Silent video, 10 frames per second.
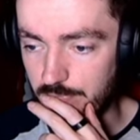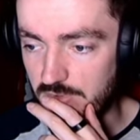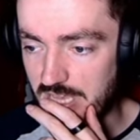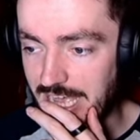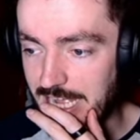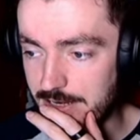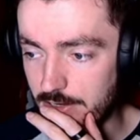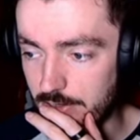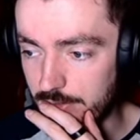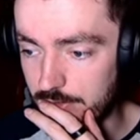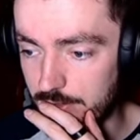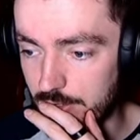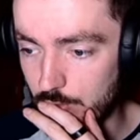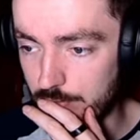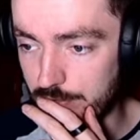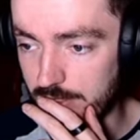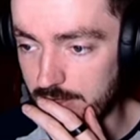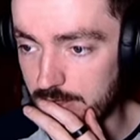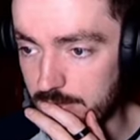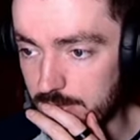Ten others were
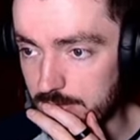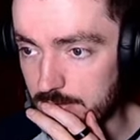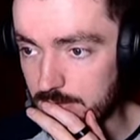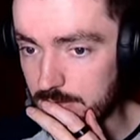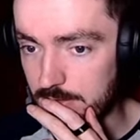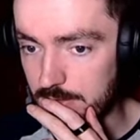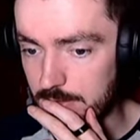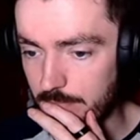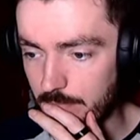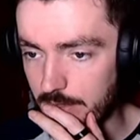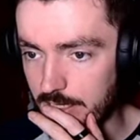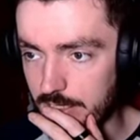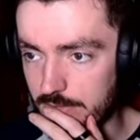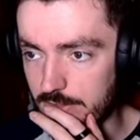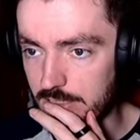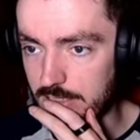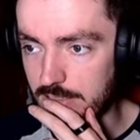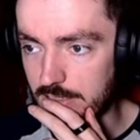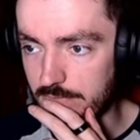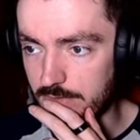present. And I've only
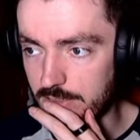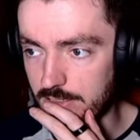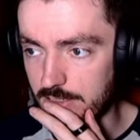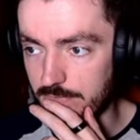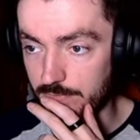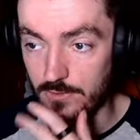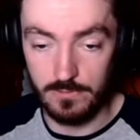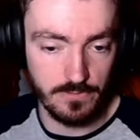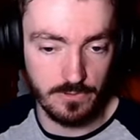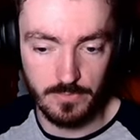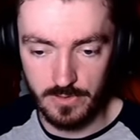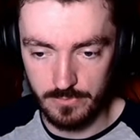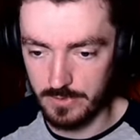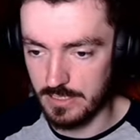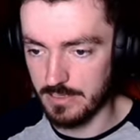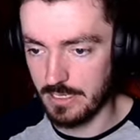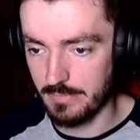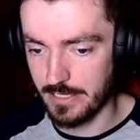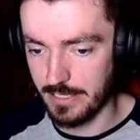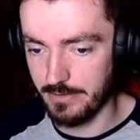identified four of them, so we need to get
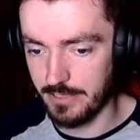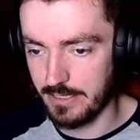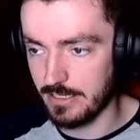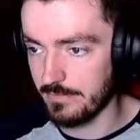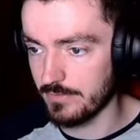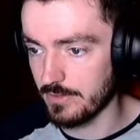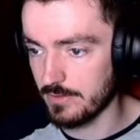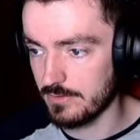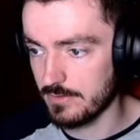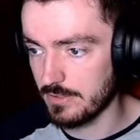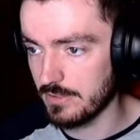back out there and have another look.